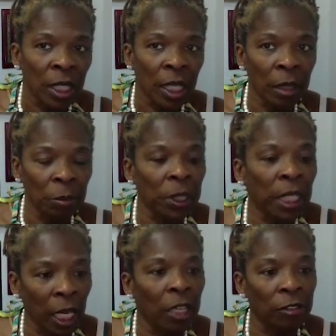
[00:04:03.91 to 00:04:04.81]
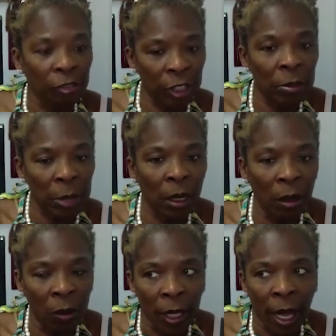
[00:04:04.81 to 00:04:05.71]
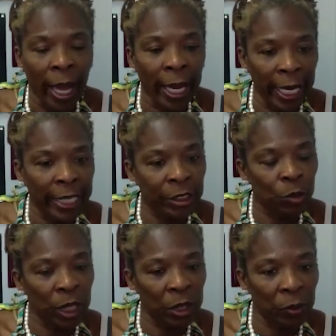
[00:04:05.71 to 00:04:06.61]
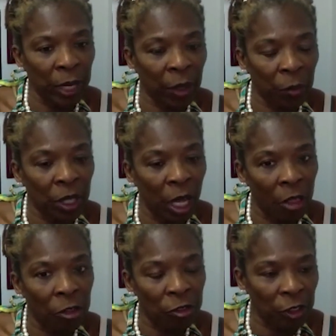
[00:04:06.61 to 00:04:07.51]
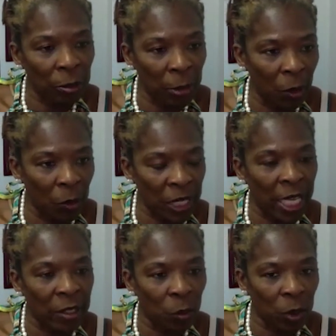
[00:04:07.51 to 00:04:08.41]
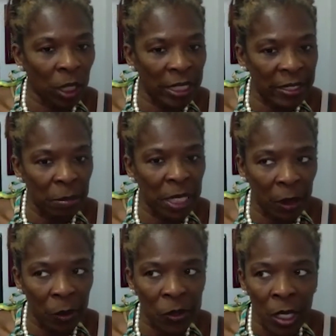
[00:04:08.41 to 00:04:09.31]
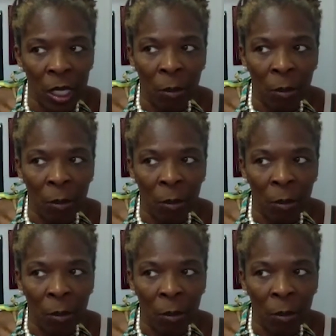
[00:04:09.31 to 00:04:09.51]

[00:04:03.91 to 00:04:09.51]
And being a female, I had to interact with other females as well as males.